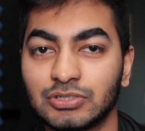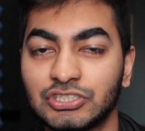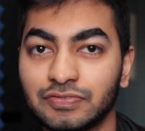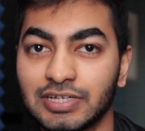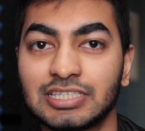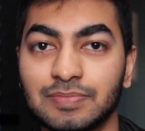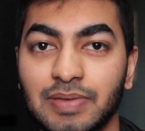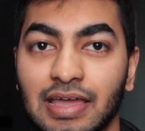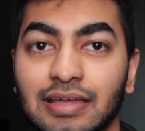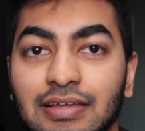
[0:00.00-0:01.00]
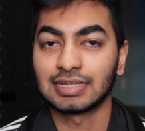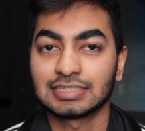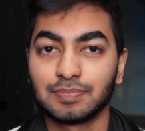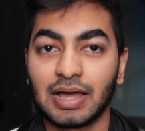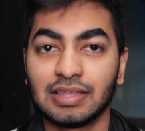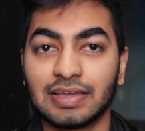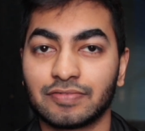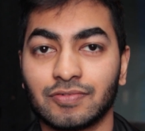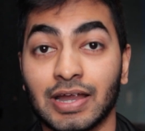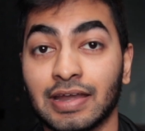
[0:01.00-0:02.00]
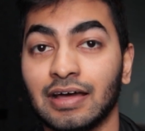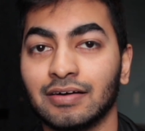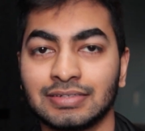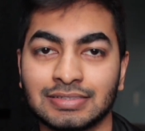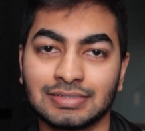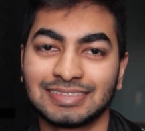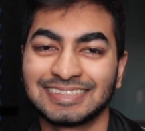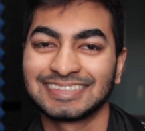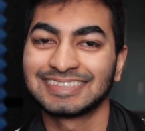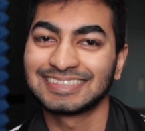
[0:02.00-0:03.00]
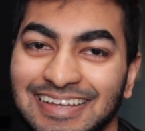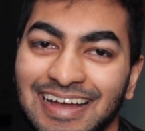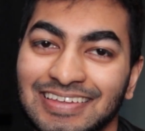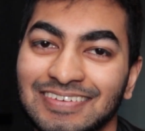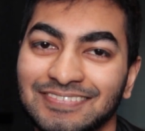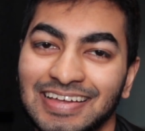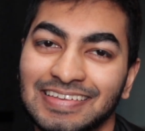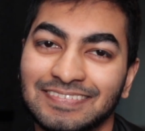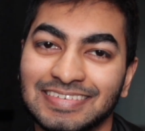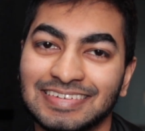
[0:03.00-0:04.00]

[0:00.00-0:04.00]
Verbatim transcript: which you've yet to pay. That's my life right now. I love I love